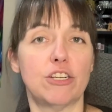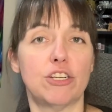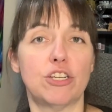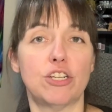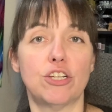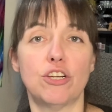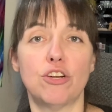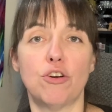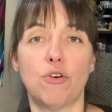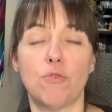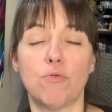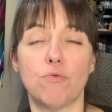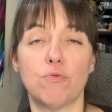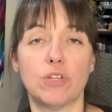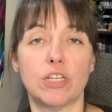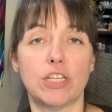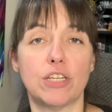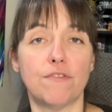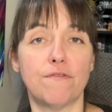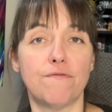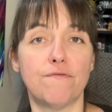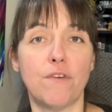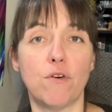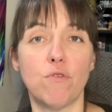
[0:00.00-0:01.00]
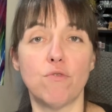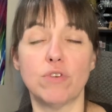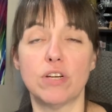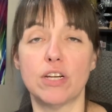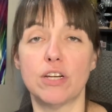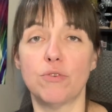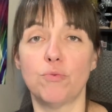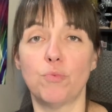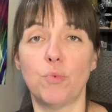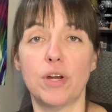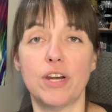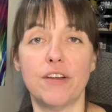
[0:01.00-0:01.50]
you know,
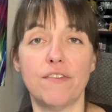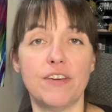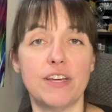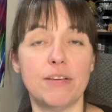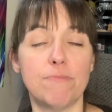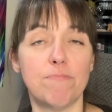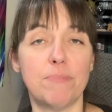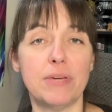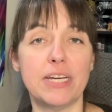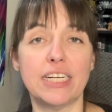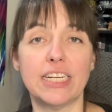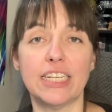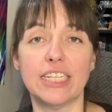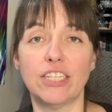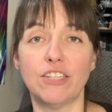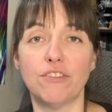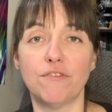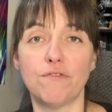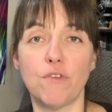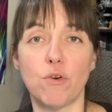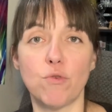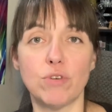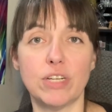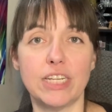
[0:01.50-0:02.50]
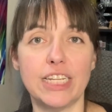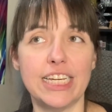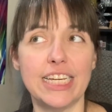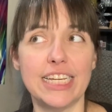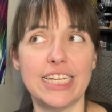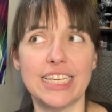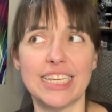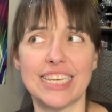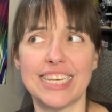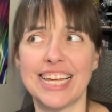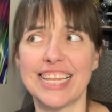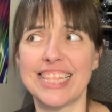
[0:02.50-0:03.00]
one of her biggest
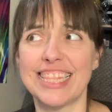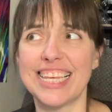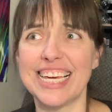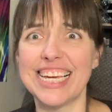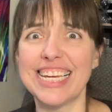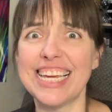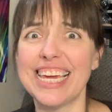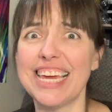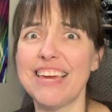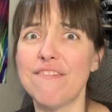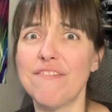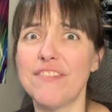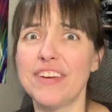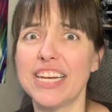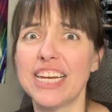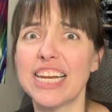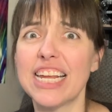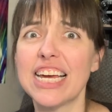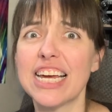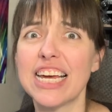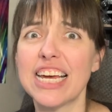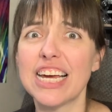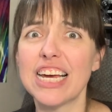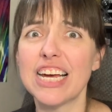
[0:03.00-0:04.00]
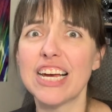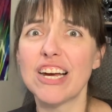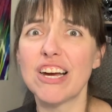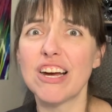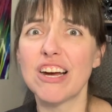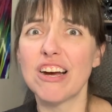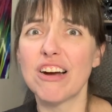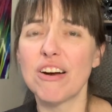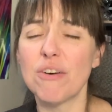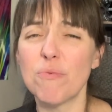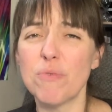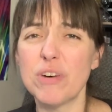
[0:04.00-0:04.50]
devotees, and I think even...
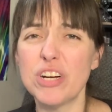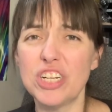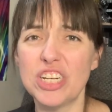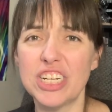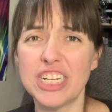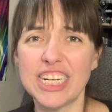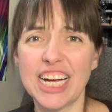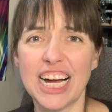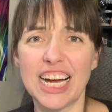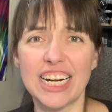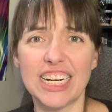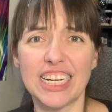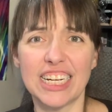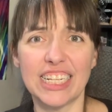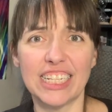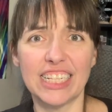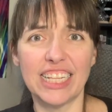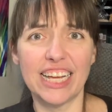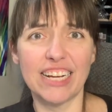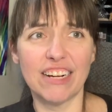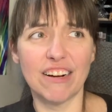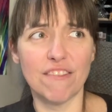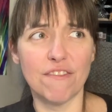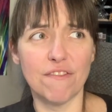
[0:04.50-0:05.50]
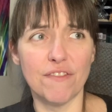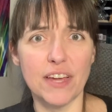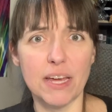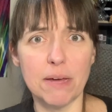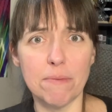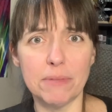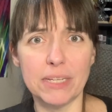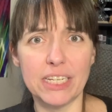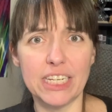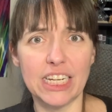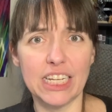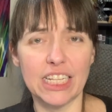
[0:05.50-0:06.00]
Was she kind of like her
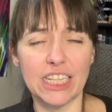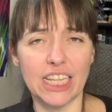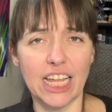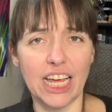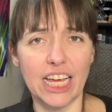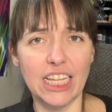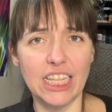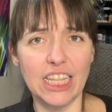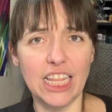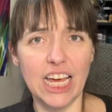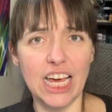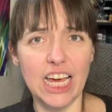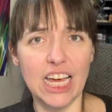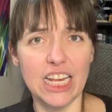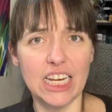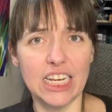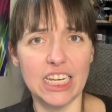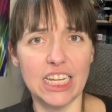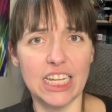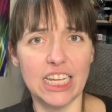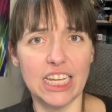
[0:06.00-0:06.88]
family didn't like that?